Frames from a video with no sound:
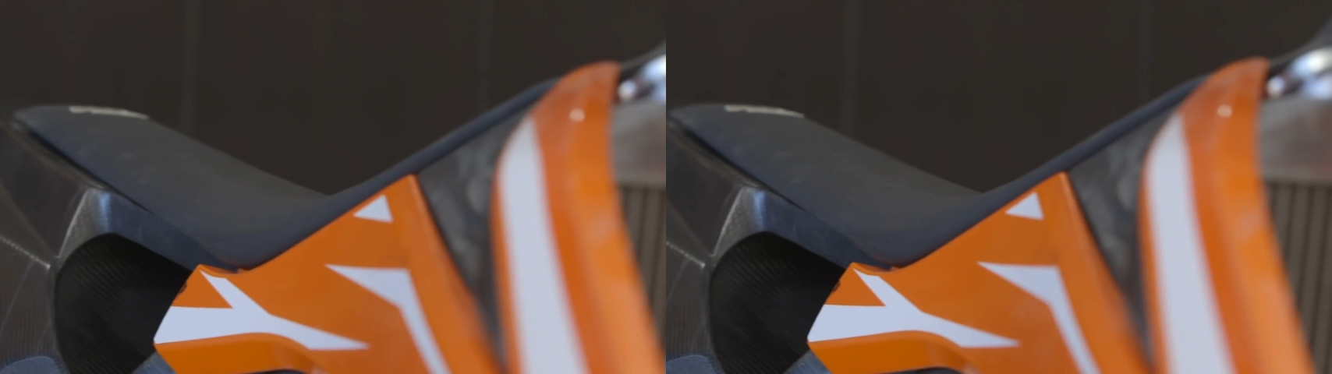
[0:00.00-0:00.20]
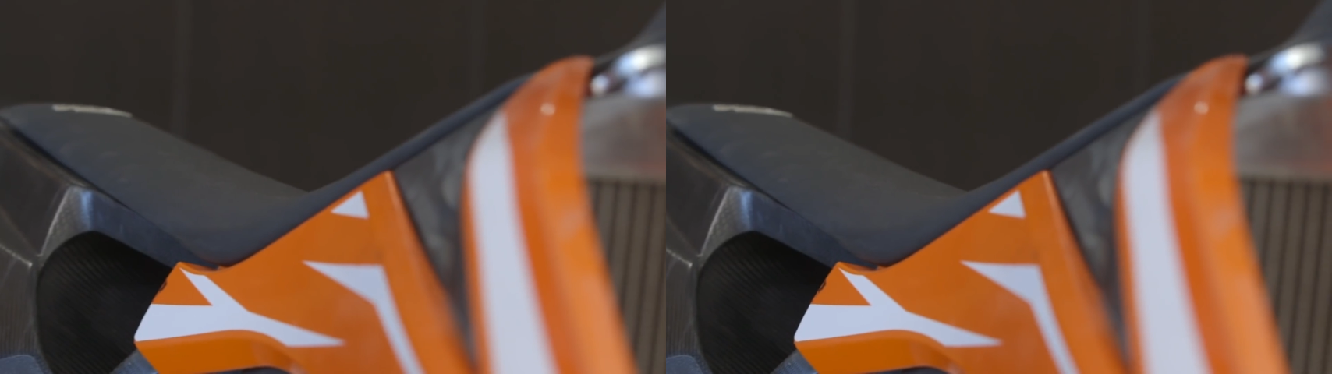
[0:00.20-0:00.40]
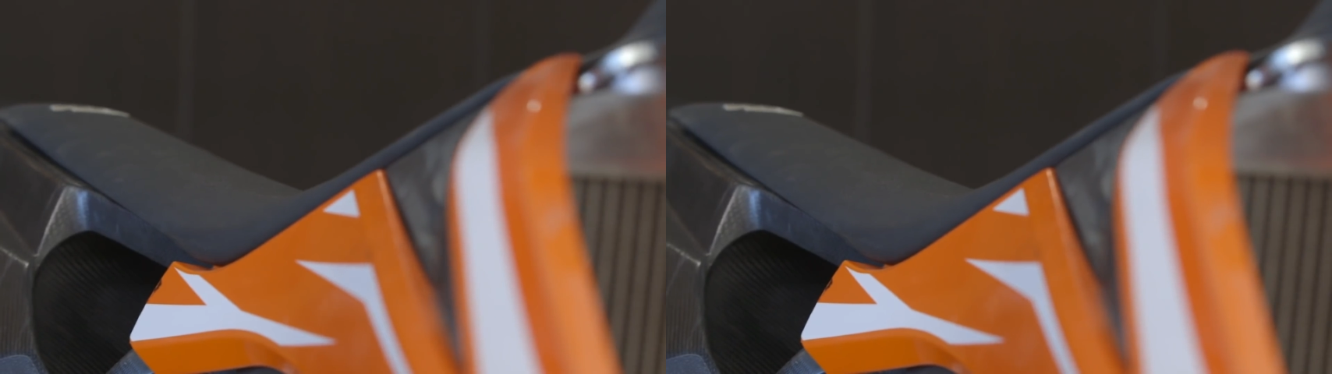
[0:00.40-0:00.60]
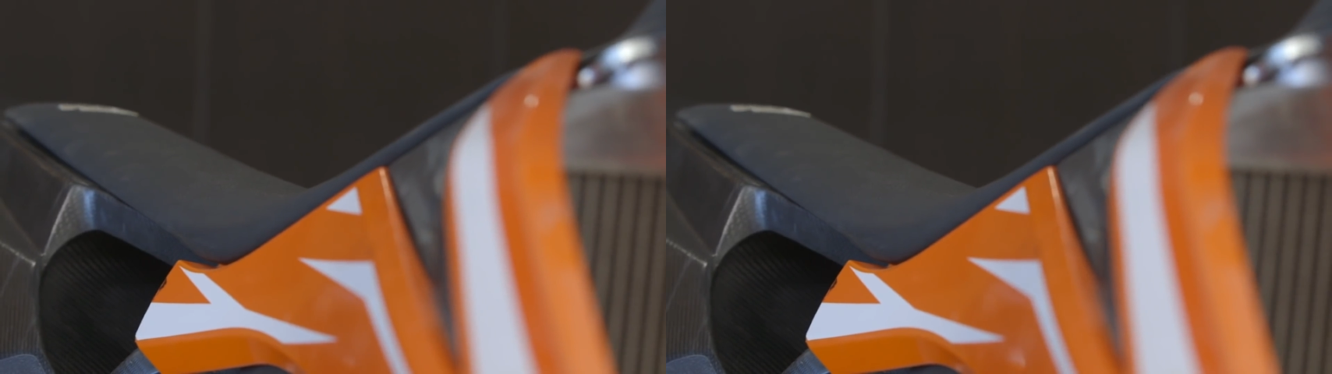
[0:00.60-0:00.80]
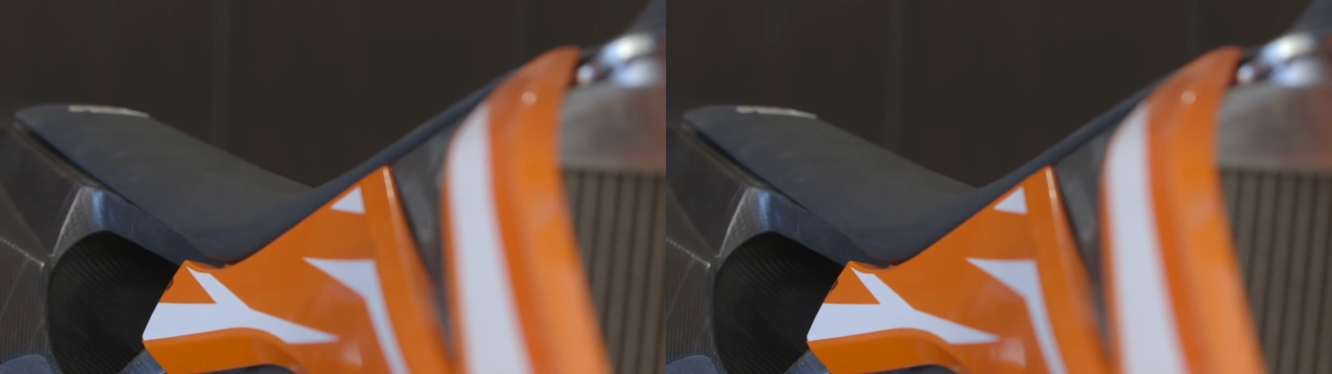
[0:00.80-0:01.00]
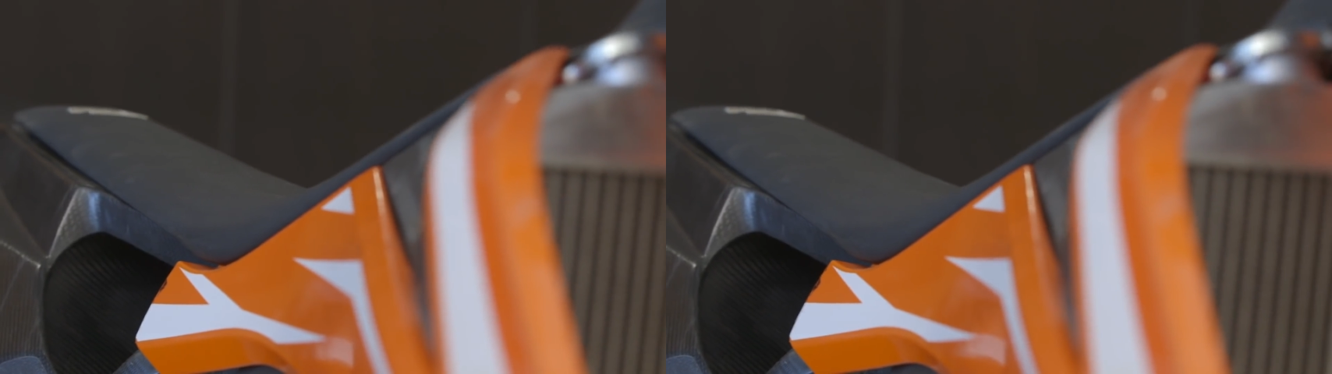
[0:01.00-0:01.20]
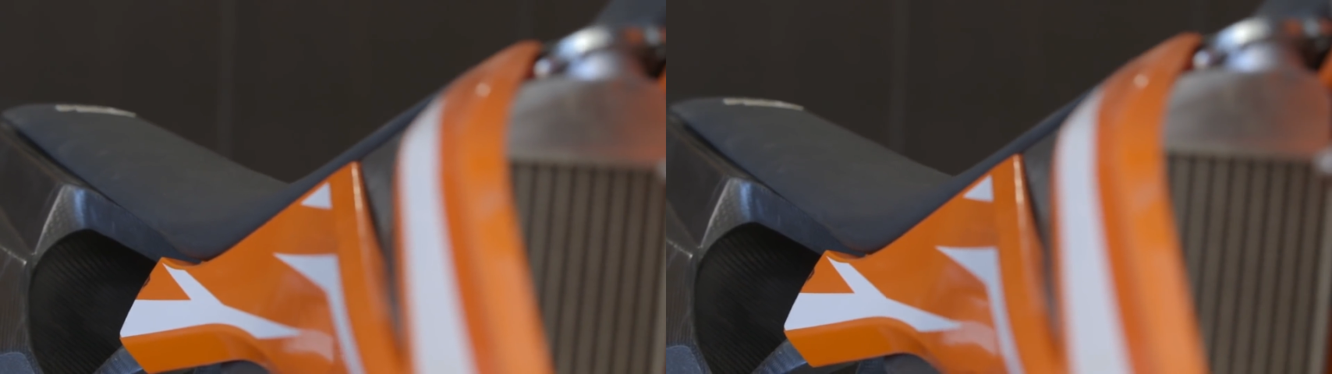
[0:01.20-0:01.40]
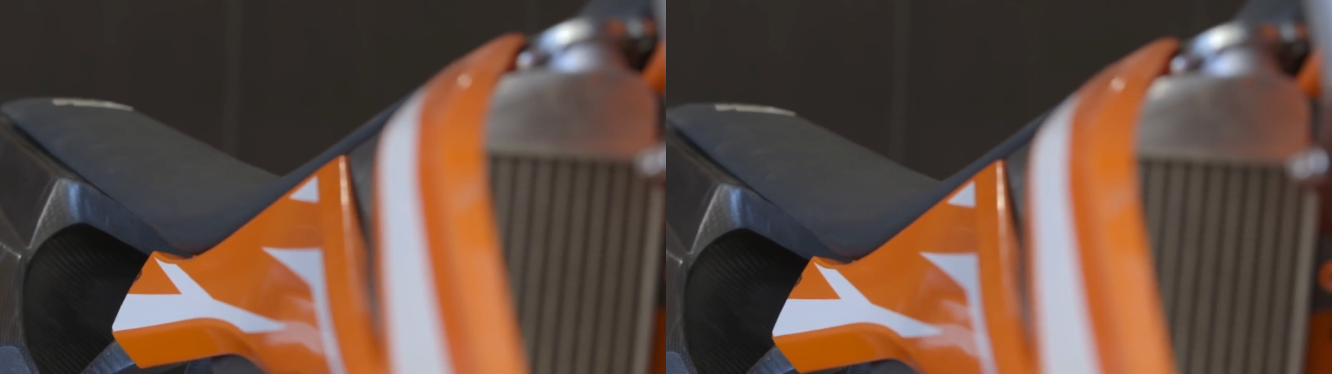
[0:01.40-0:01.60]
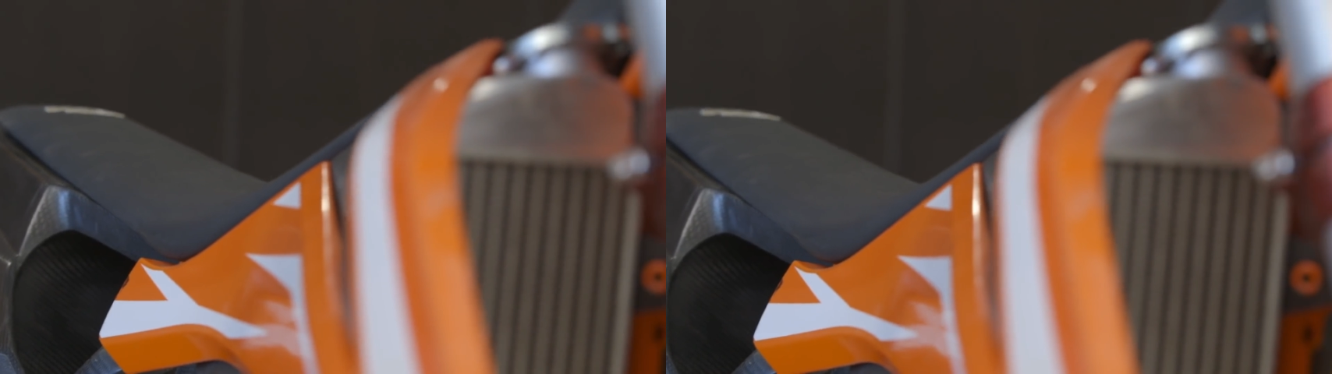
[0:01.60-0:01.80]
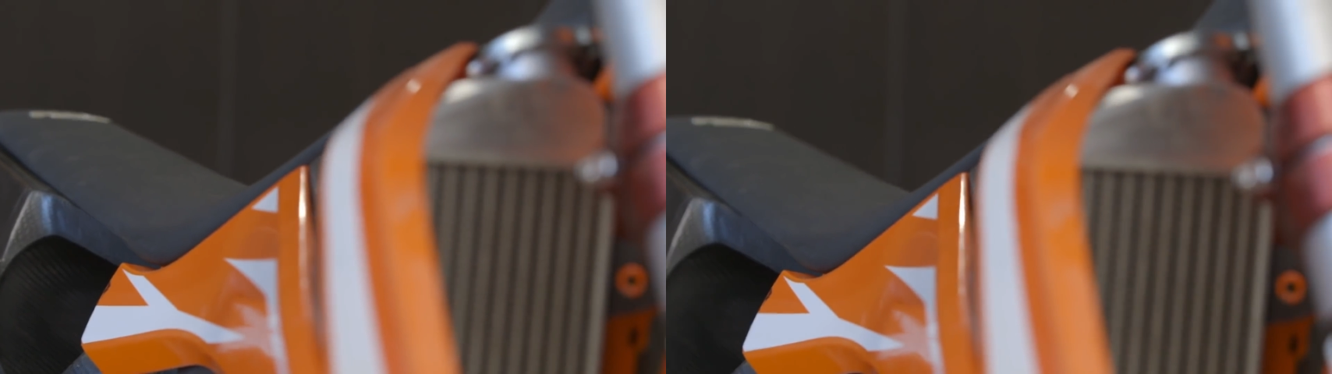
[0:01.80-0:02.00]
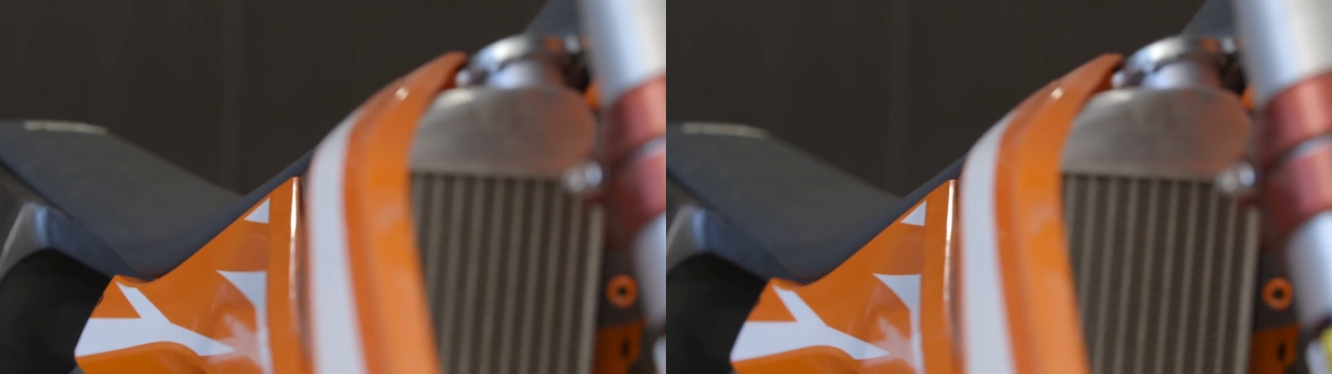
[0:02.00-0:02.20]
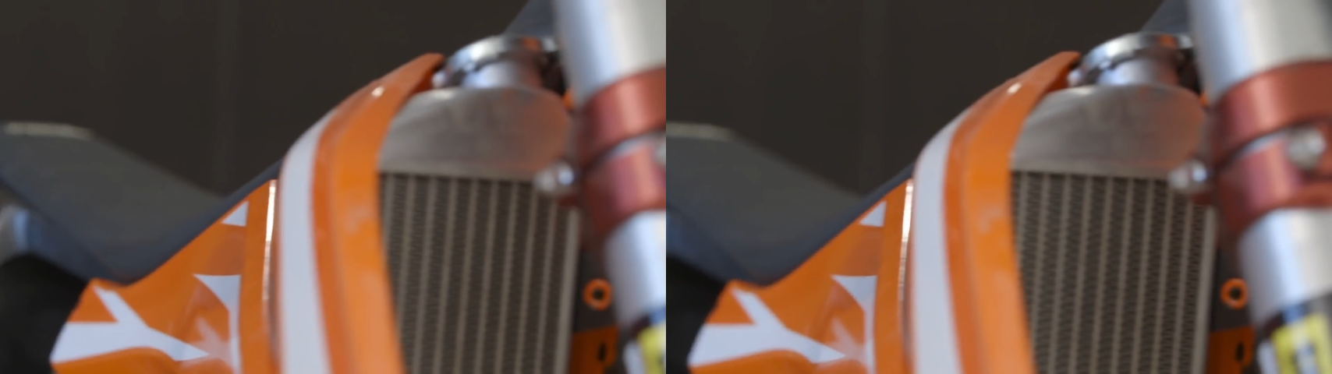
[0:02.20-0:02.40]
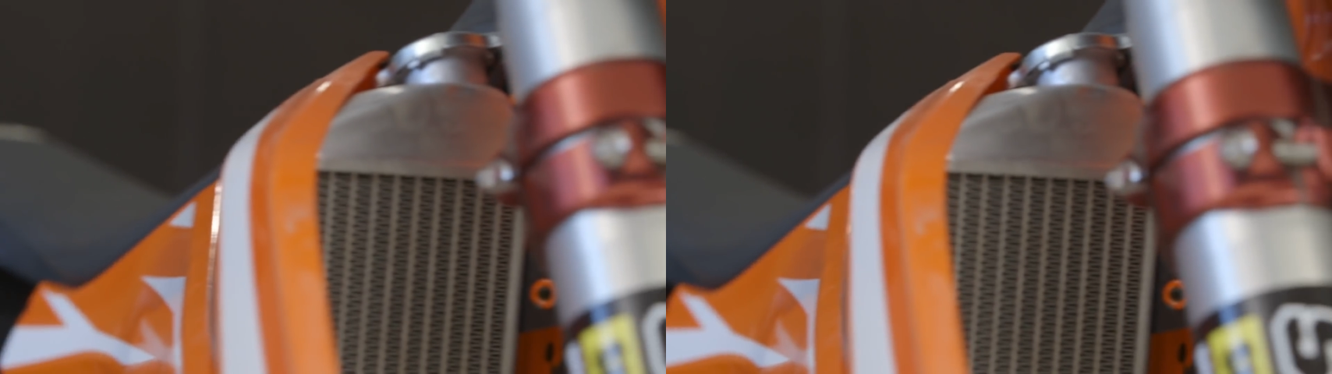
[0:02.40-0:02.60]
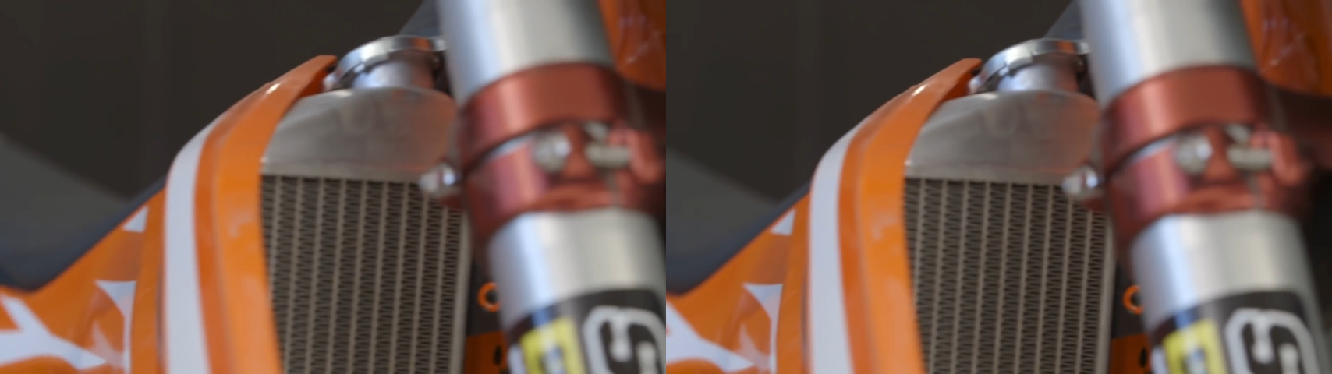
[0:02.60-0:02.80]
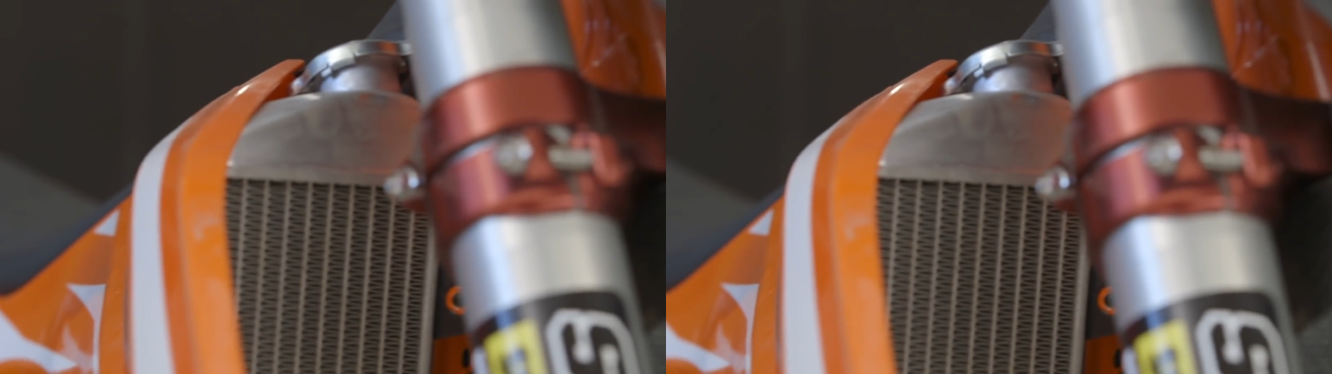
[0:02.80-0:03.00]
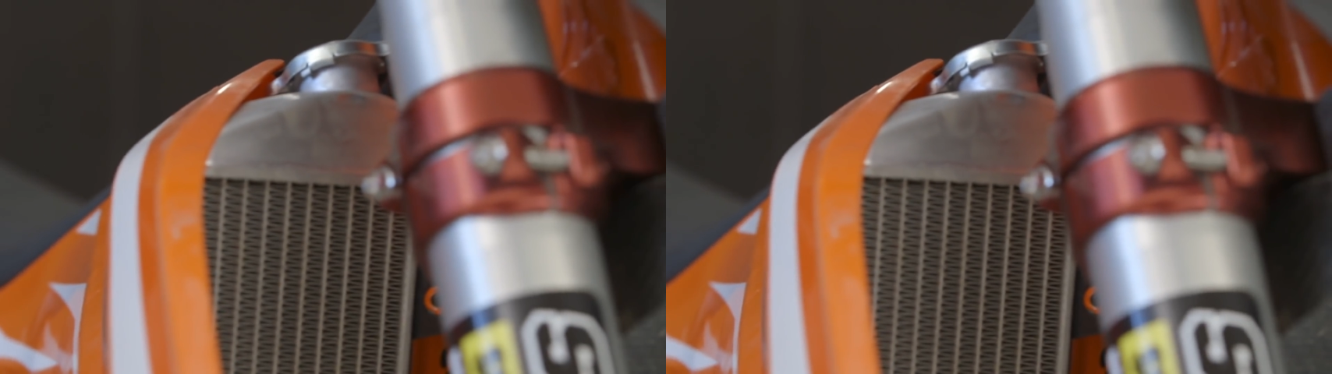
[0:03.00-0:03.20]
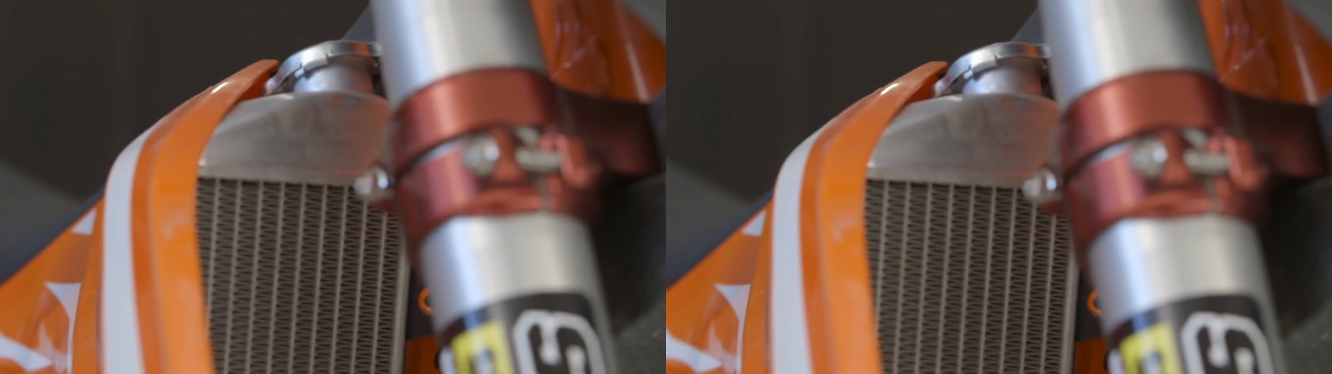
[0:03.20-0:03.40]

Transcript: Nobody's mouth can be seen.